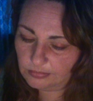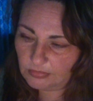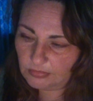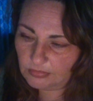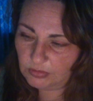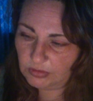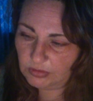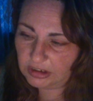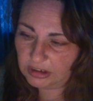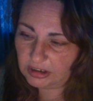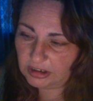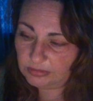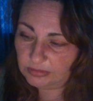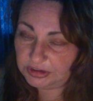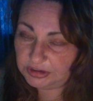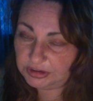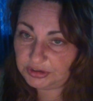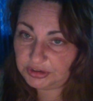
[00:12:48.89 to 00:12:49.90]
when it comes
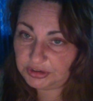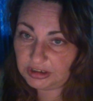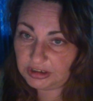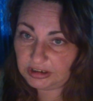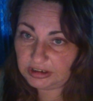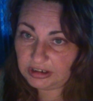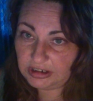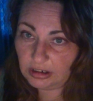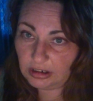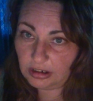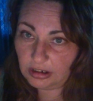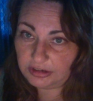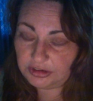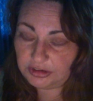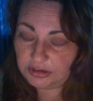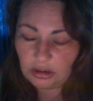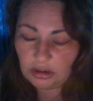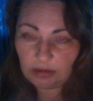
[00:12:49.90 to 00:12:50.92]
to skincare,
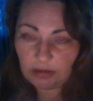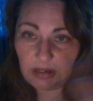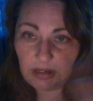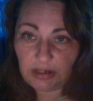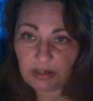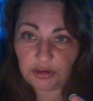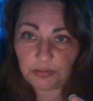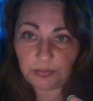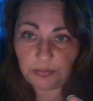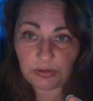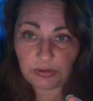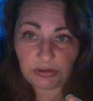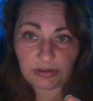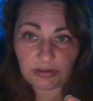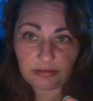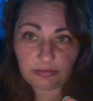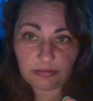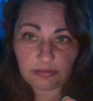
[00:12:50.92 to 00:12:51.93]
it's not a magic
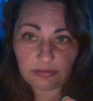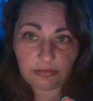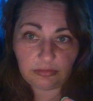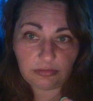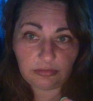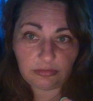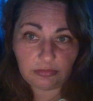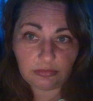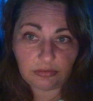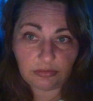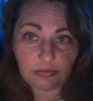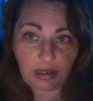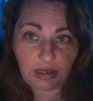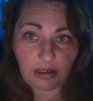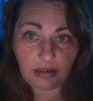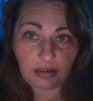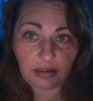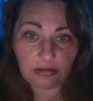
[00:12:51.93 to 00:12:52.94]
bullet,
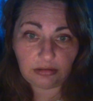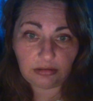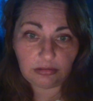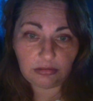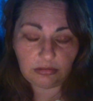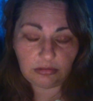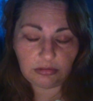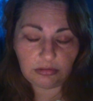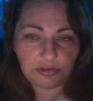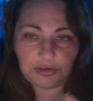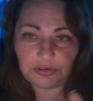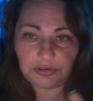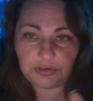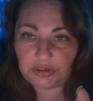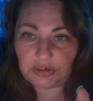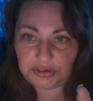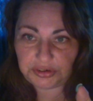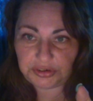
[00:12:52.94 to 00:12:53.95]
okay? There's no
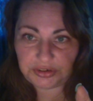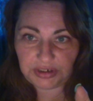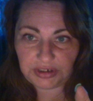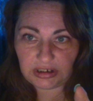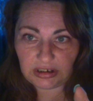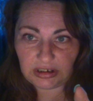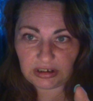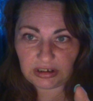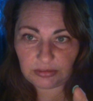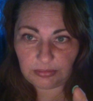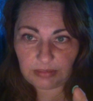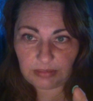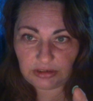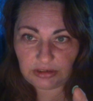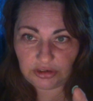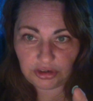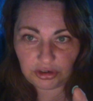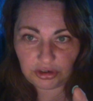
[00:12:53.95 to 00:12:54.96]
such thing as a
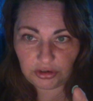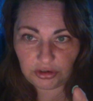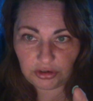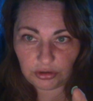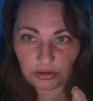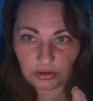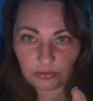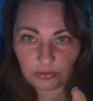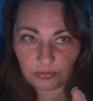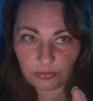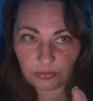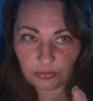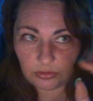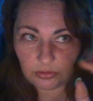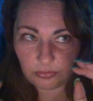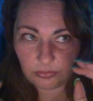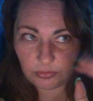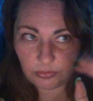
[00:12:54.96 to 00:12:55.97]
magic cure
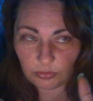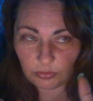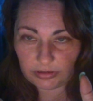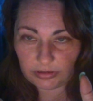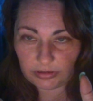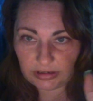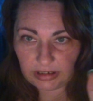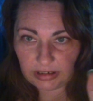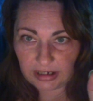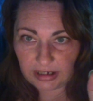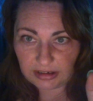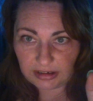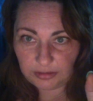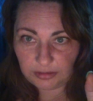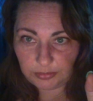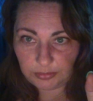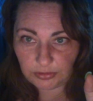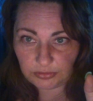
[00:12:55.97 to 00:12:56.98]
for oily,
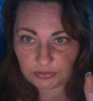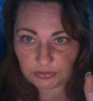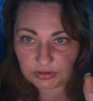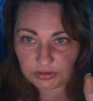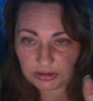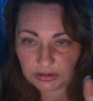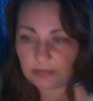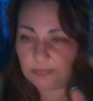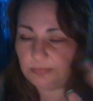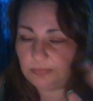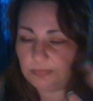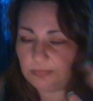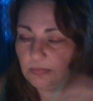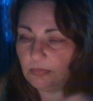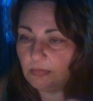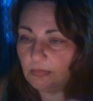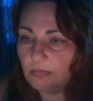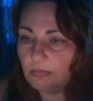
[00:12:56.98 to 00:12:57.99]
acne-prone skin,
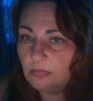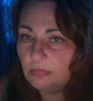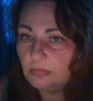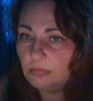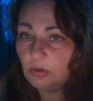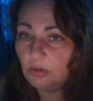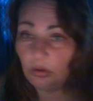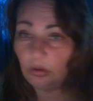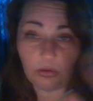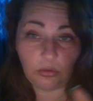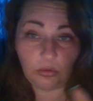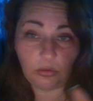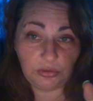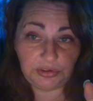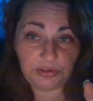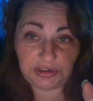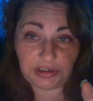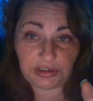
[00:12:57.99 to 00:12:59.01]
or
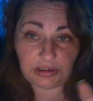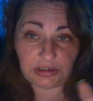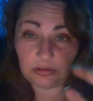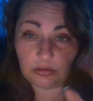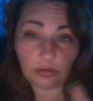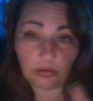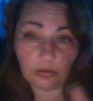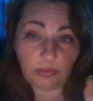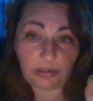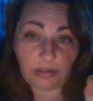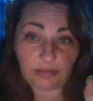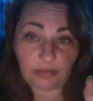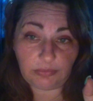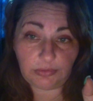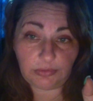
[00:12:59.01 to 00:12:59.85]
old skin, or whatever.